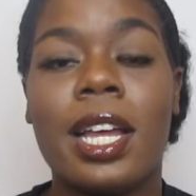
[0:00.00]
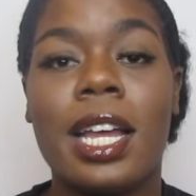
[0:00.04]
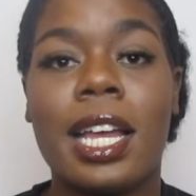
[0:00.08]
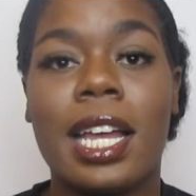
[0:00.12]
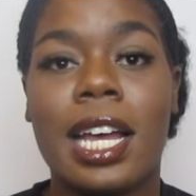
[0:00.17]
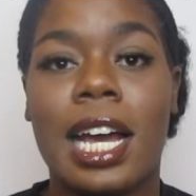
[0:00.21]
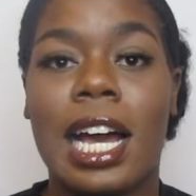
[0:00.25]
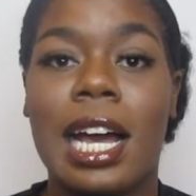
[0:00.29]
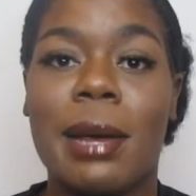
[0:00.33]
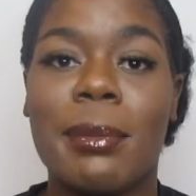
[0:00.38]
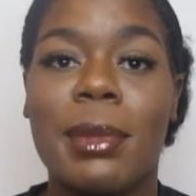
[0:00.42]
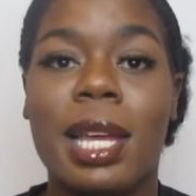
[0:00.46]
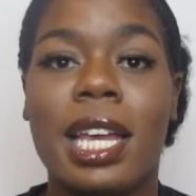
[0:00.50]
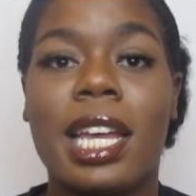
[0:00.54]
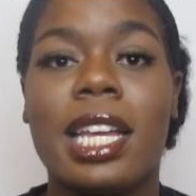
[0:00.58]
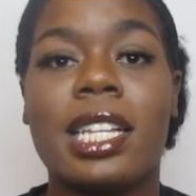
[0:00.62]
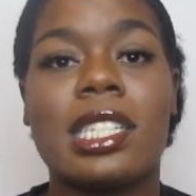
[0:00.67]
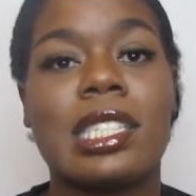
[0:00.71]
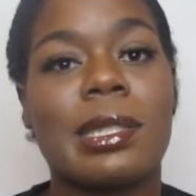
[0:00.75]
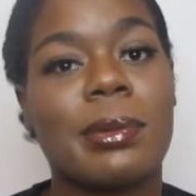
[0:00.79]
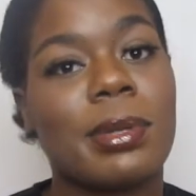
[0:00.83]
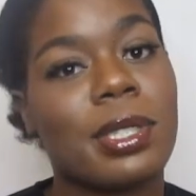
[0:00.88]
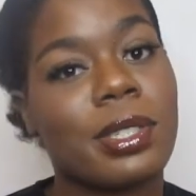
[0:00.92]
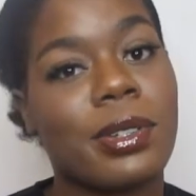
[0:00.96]
comment,
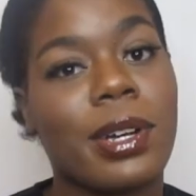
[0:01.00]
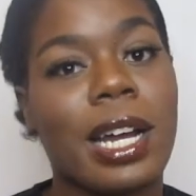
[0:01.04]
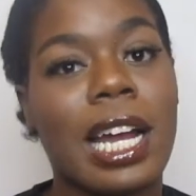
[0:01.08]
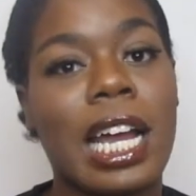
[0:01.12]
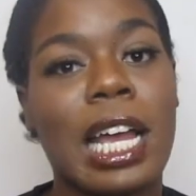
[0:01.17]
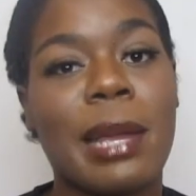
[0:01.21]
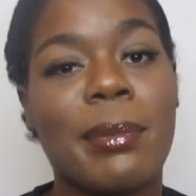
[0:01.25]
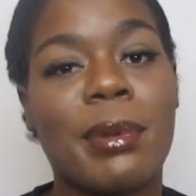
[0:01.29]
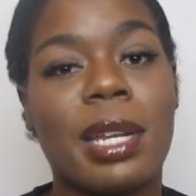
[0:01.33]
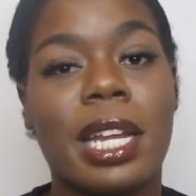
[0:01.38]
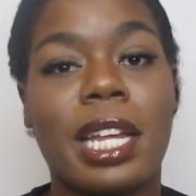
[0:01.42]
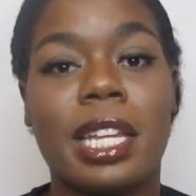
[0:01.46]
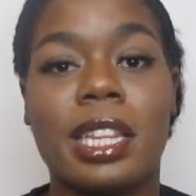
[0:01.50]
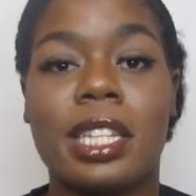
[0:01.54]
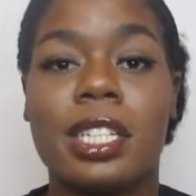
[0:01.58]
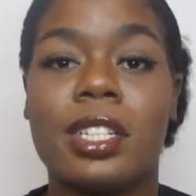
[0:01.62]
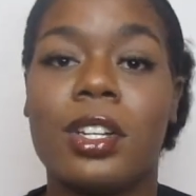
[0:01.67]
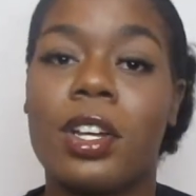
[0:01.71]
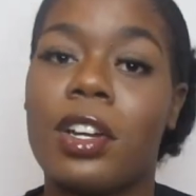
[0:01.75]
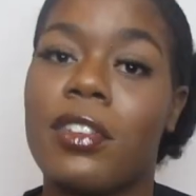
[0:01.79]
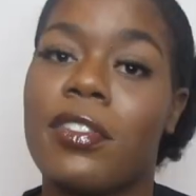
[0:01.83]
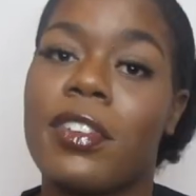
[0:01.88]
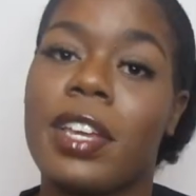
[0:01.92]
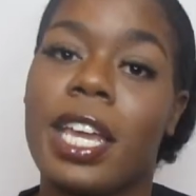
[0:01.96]
and subscribe, and hit the
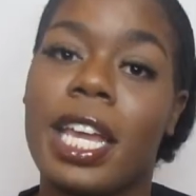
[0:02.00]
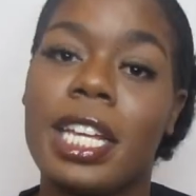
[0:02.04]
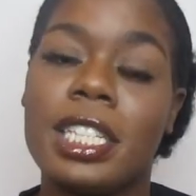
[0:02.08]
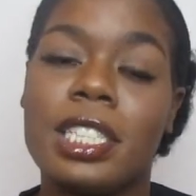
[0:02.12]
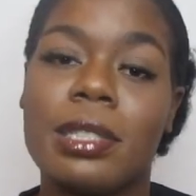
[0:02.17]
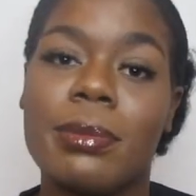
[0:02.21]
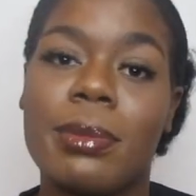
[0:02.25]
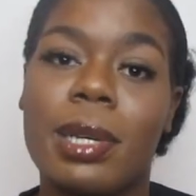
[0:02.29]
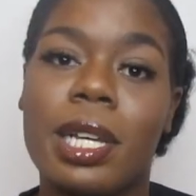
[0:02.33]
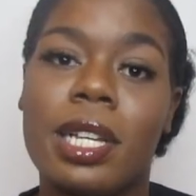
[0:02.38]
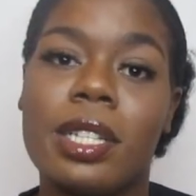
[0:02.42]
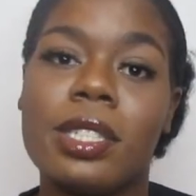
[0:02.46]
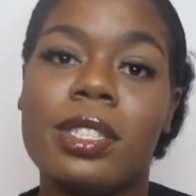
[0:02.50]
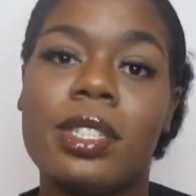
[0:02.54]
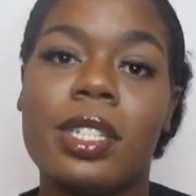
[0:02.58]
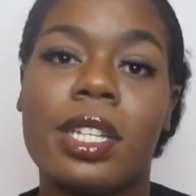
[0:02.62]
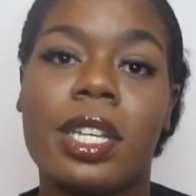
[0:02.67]
notification bell so